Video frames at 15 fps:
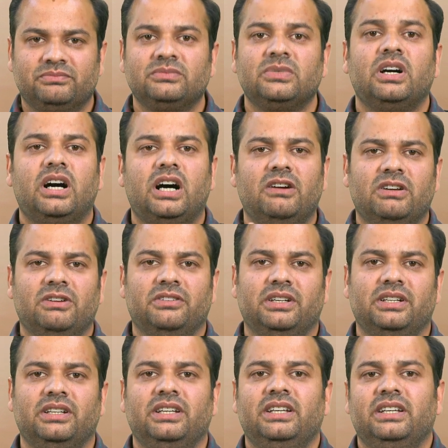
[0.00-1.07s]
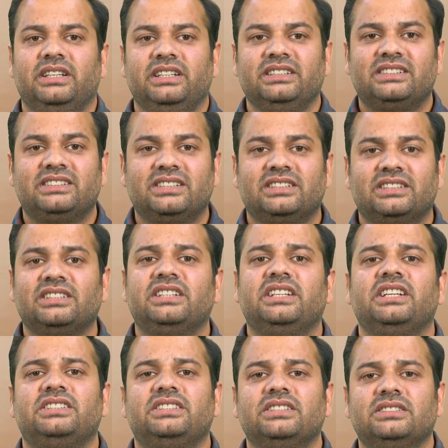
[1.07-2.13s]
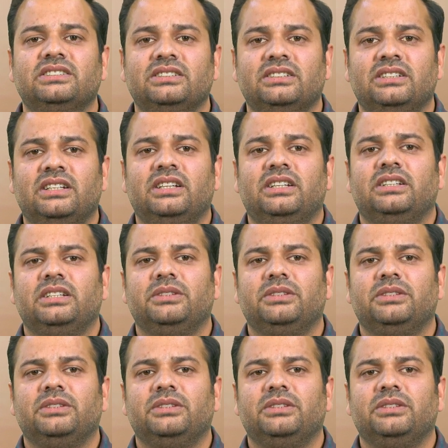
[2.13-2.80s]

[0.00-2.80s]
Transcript: However, in certain cases, if